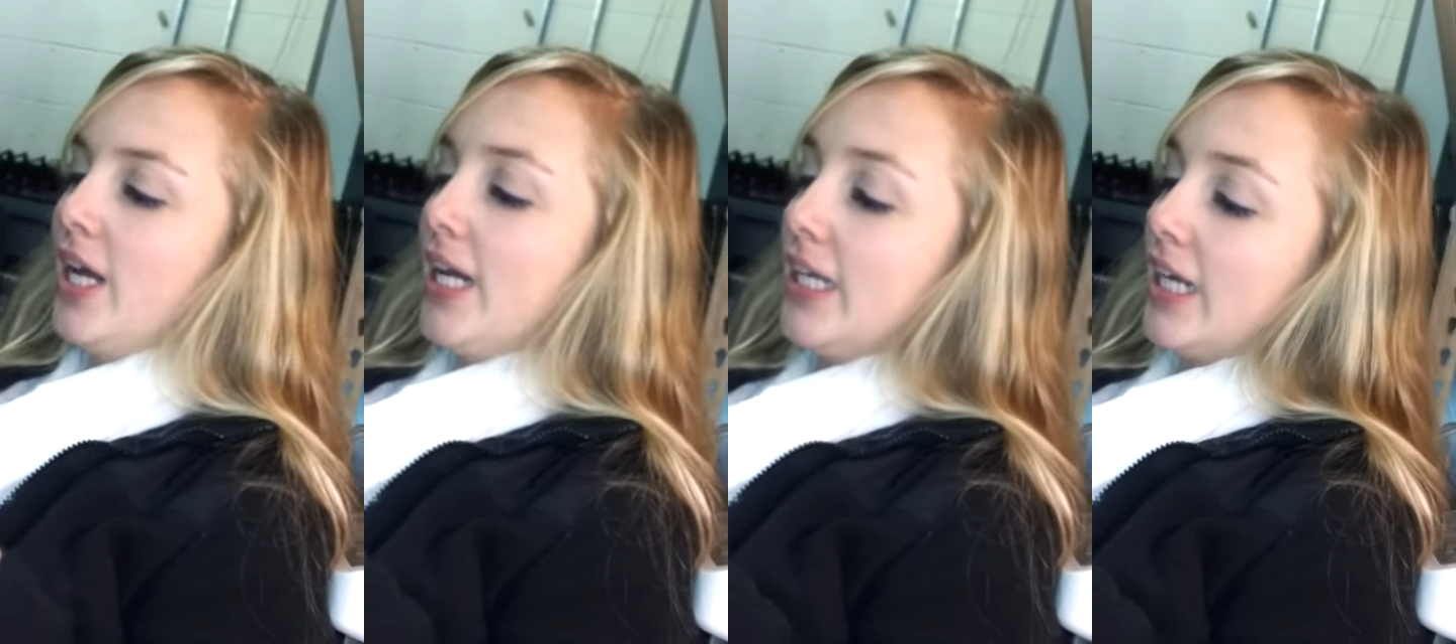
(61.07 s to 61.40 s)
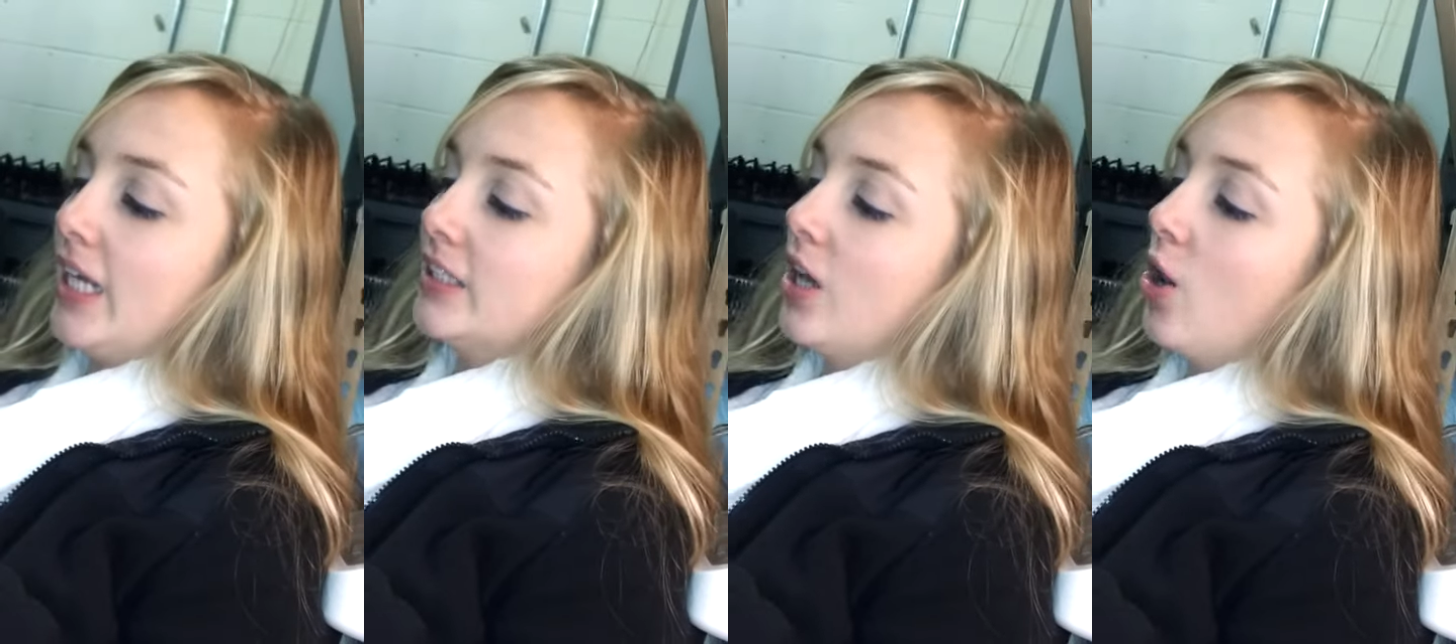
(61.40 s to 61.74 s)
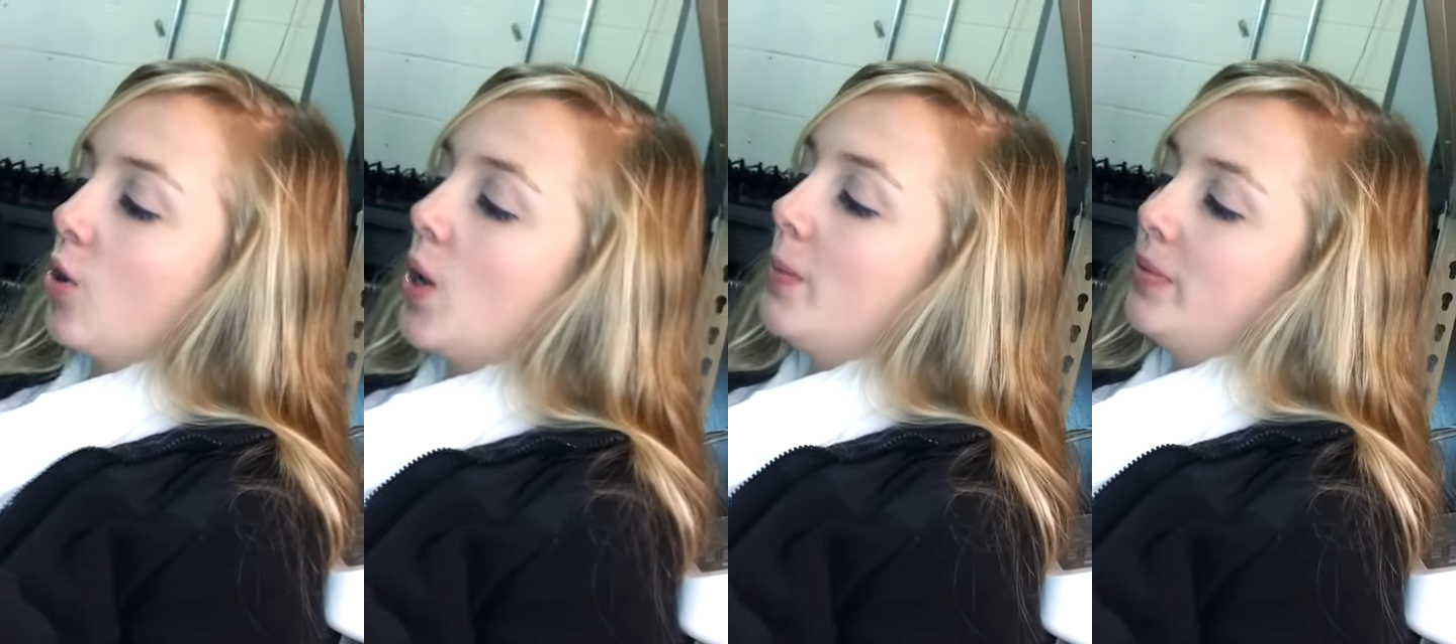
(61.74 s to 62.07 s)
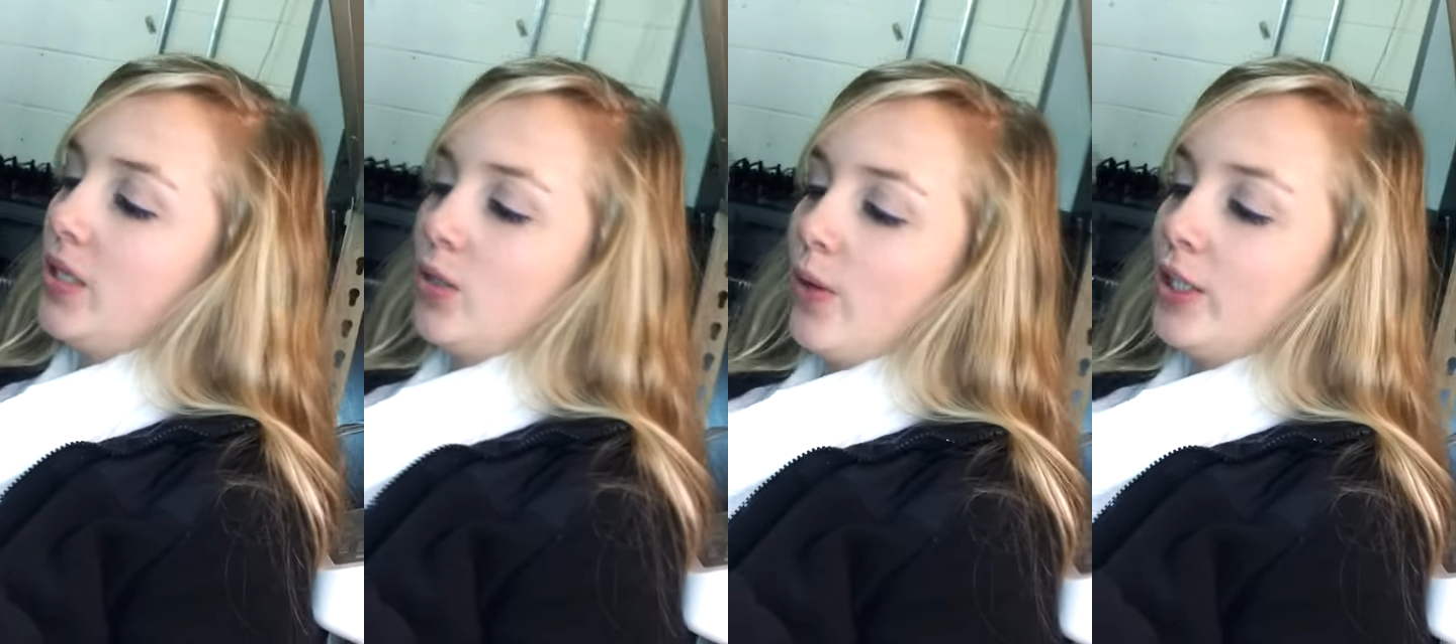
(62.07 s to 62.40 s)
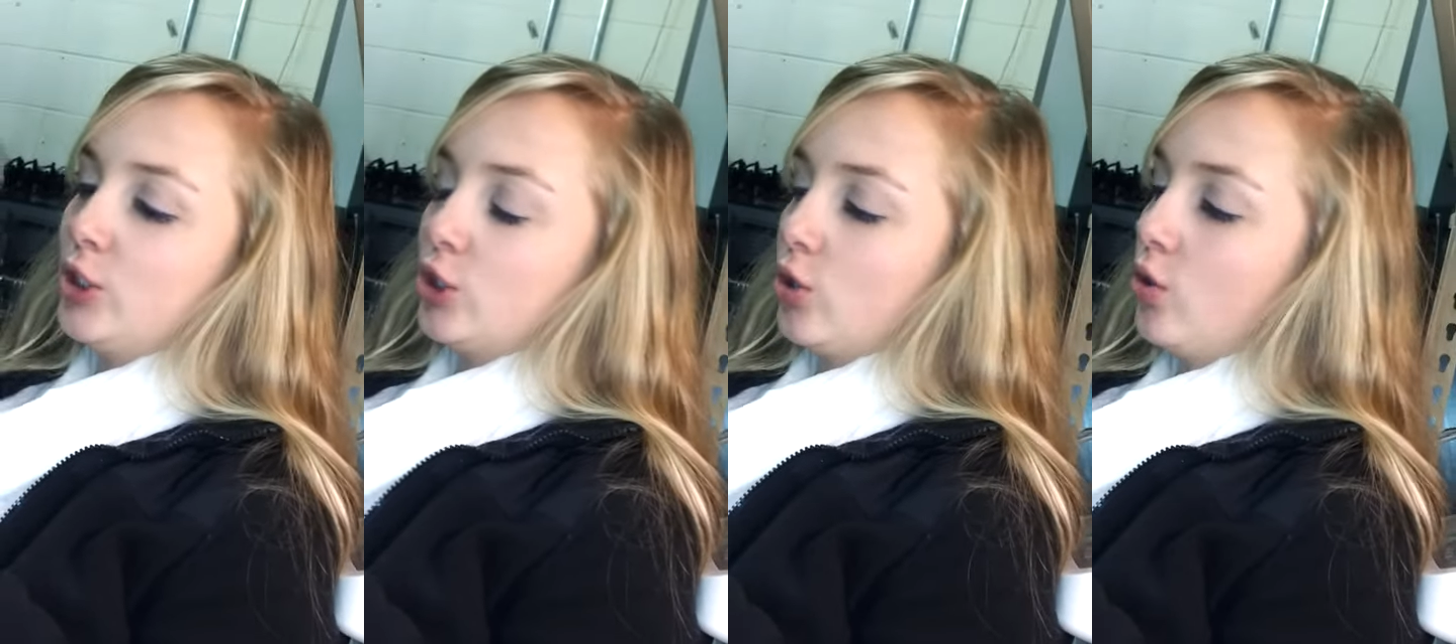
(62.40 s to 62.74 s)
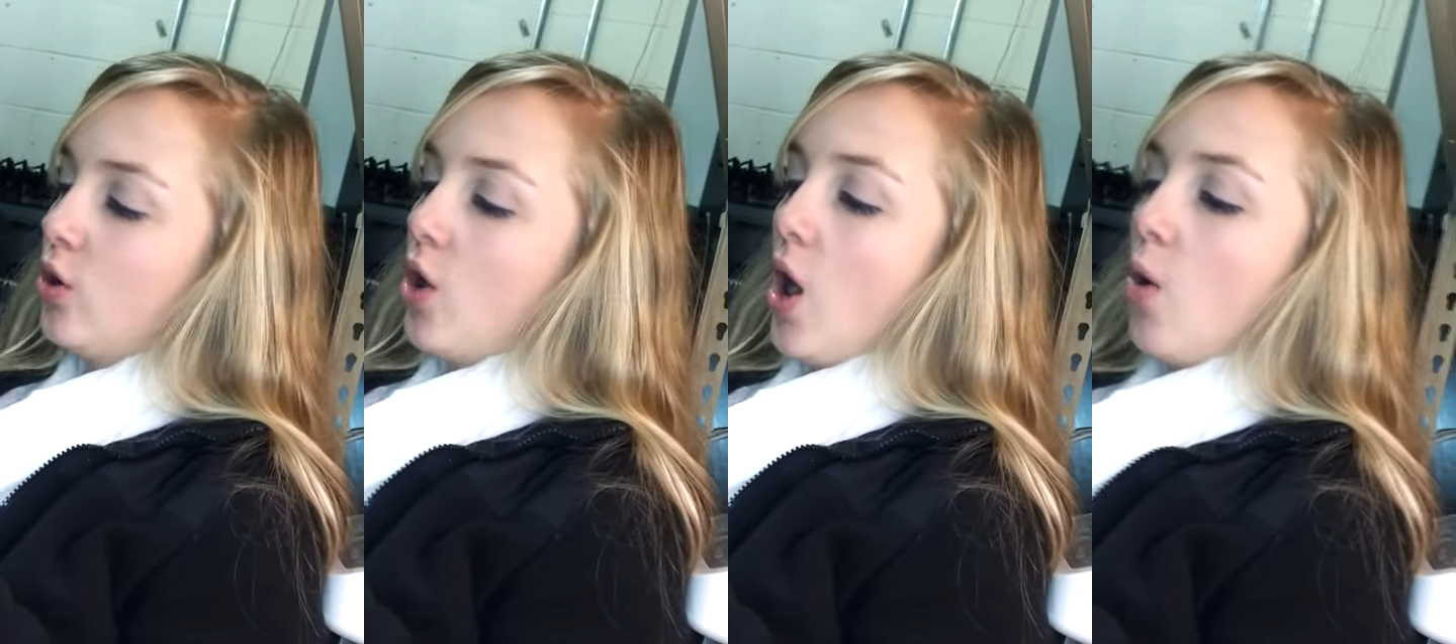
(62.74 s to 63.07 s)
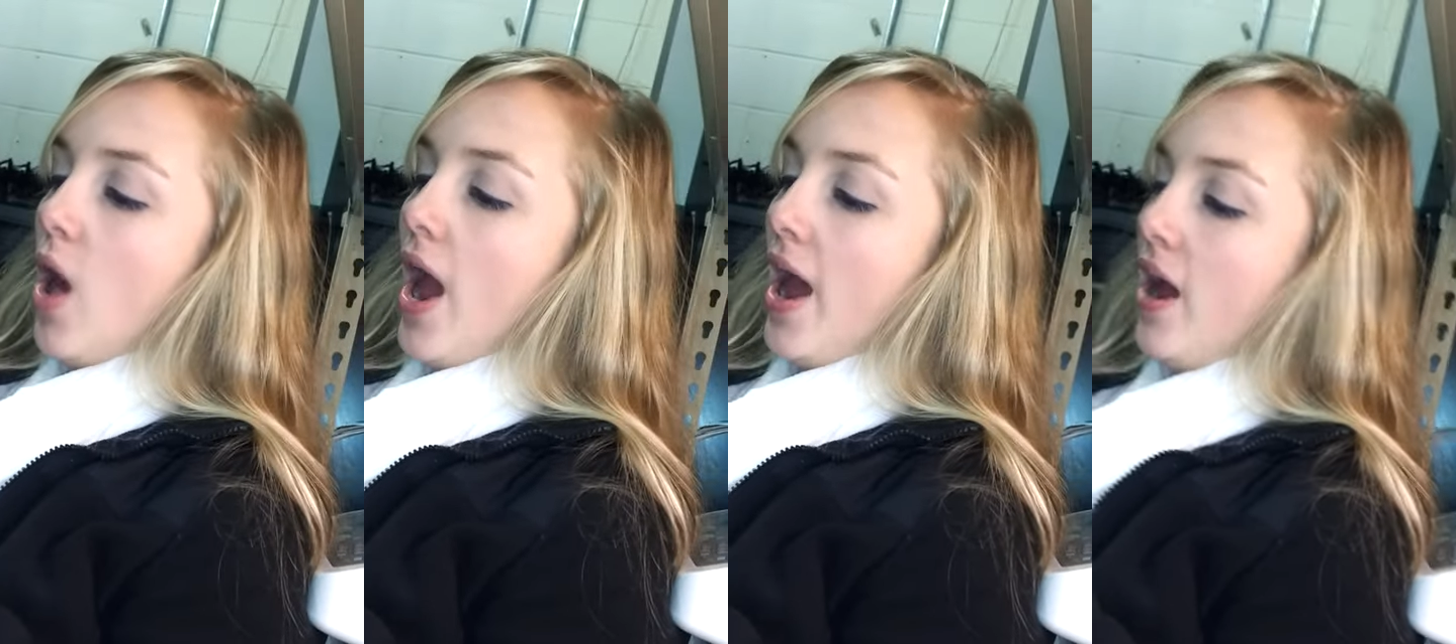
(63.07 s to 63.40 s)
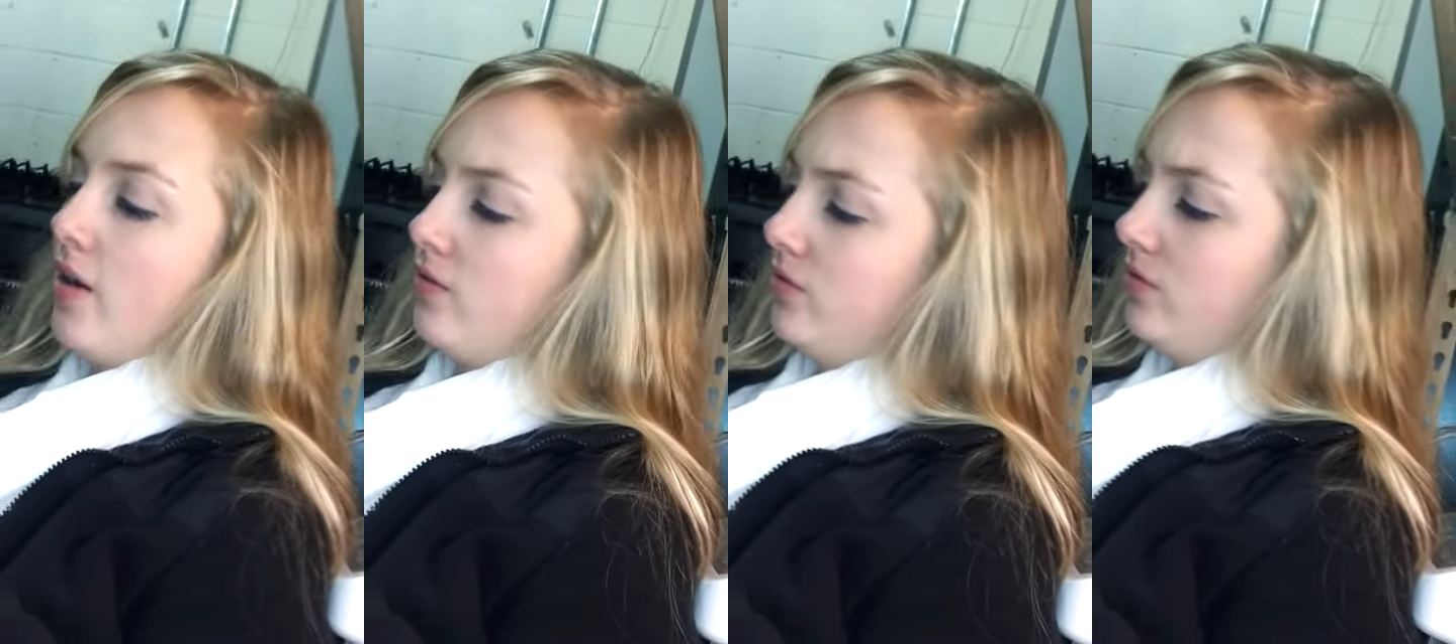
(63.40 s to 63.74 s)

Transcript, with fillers: And I know me and Rachel have